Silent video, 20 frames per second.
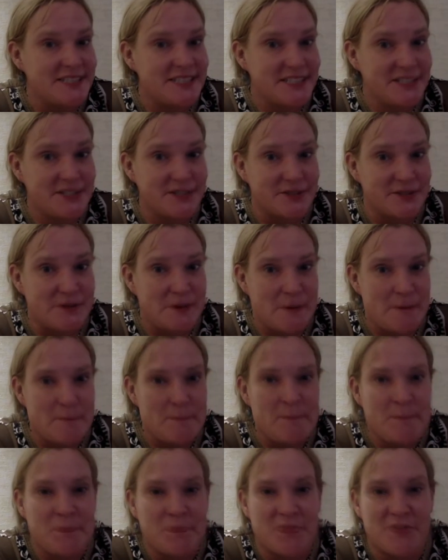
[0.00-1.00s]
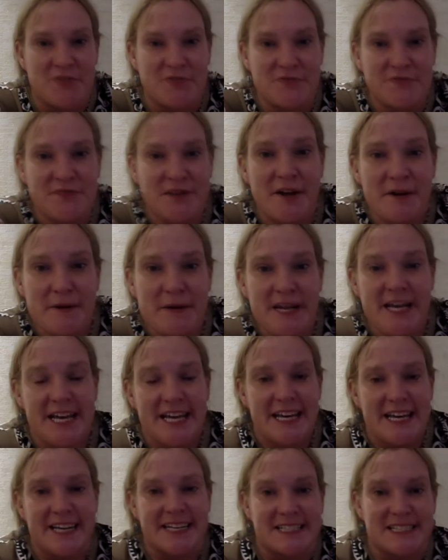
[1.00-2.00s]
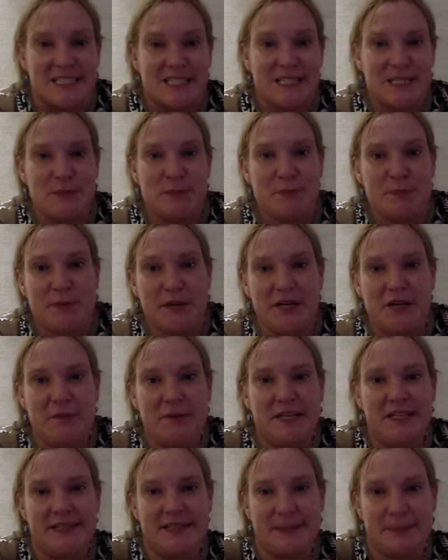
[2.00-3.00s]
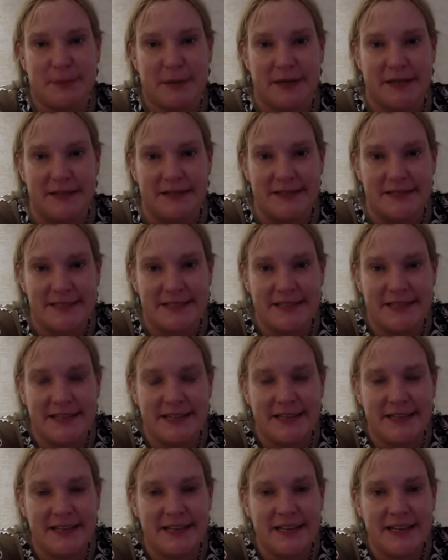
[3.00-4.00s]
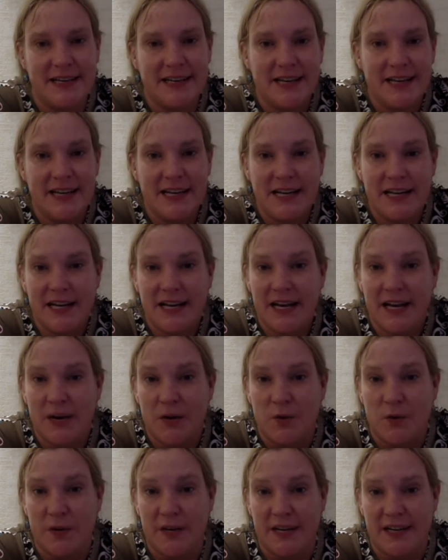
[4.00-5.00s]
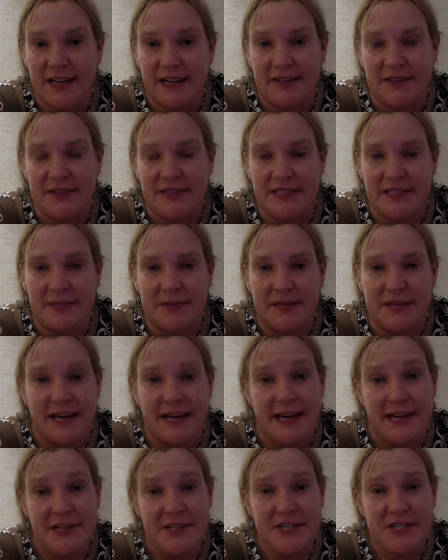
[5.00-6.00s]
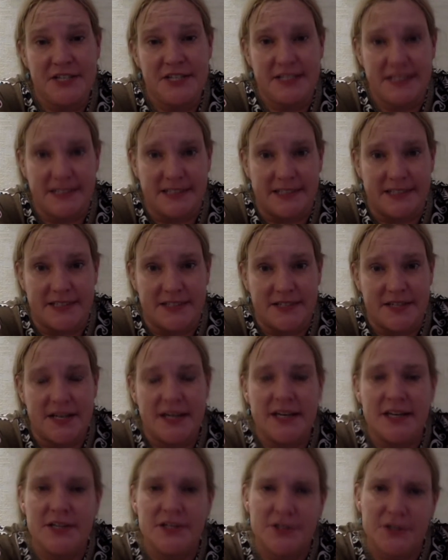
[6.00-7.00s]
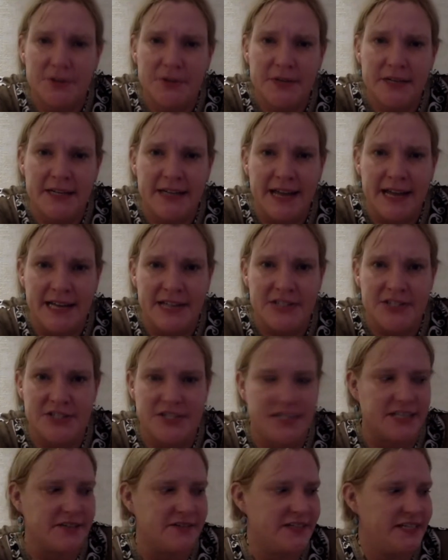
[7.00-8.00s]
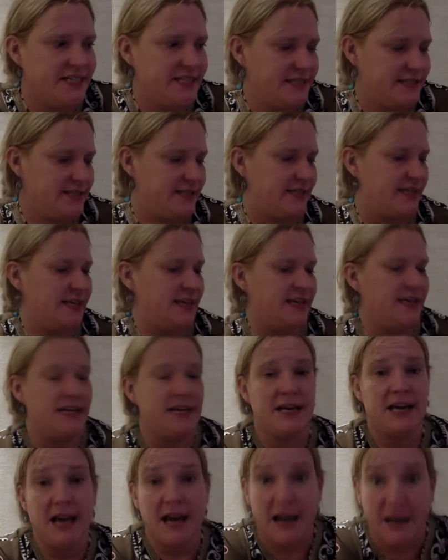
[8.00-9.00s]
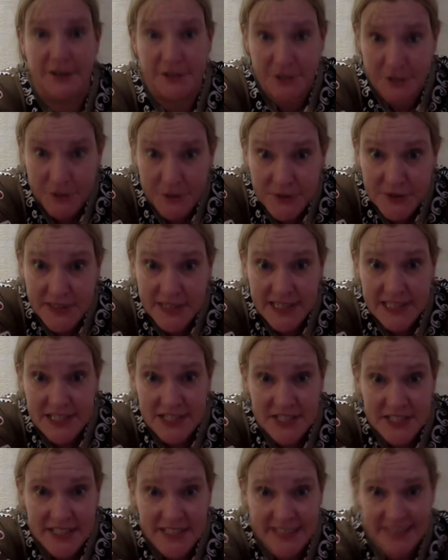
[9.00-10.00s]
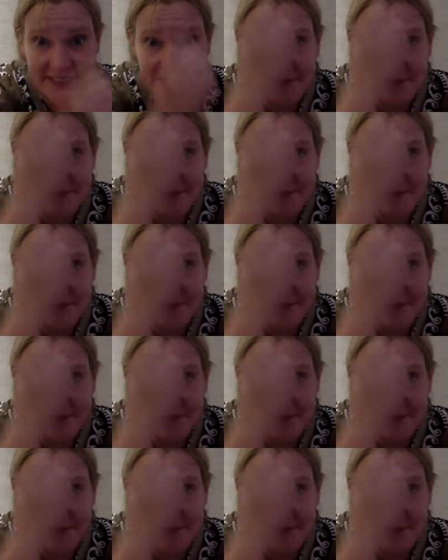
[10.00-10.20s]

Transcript: 2, the fun experiment part. We are going to be engineers. Do you know what an engineer is? Are you an engineer?